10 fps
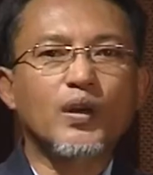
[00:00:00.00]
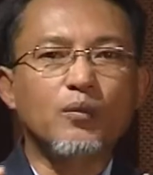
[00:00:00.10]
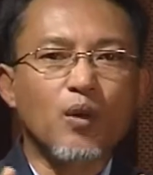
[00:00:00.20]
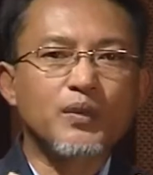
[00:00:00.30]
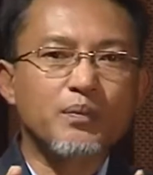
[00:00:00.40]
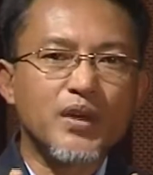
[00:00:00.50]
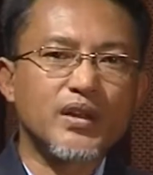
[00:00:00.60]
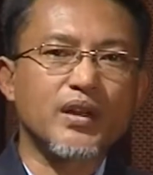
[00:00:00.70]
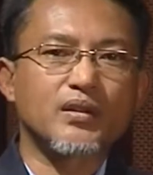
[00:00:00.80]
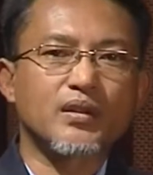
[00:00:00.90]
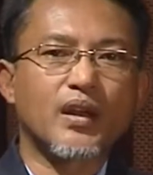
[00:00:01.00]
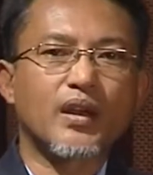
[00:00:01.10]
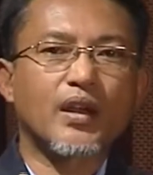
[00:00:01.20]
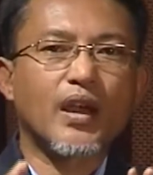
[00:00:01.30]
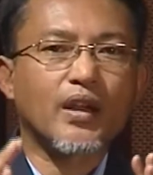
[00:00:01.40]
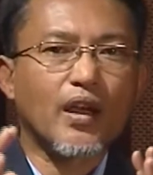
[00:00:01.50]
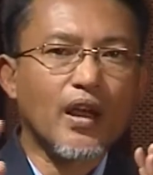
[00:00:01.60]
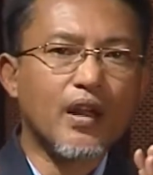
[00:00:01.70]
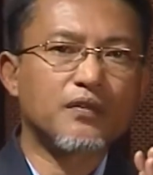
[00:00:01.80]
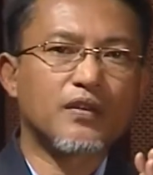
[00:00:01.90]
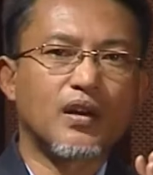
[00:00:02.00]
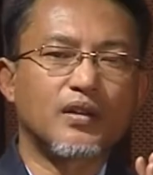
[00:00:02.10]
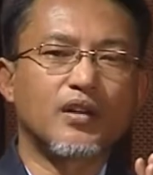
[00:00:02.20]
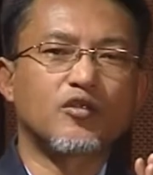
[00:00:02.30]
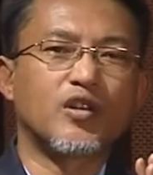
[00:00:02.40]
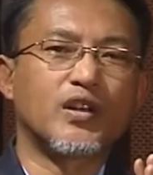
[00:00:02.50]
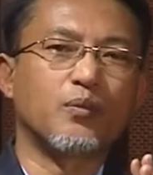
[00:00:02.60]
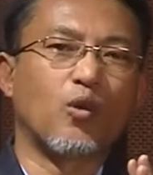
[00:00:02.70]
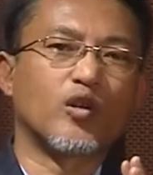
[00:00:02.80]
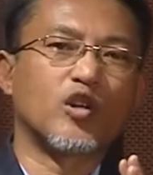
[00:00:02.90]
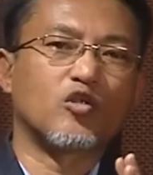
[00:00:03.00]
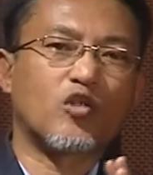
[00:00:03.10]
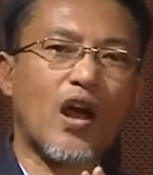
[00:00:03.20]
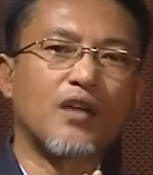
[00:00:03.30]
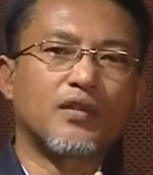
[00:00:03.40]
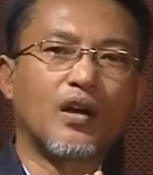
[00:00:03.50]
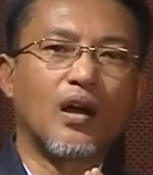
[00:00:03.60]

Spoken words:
of the meetings can help the treaty body draft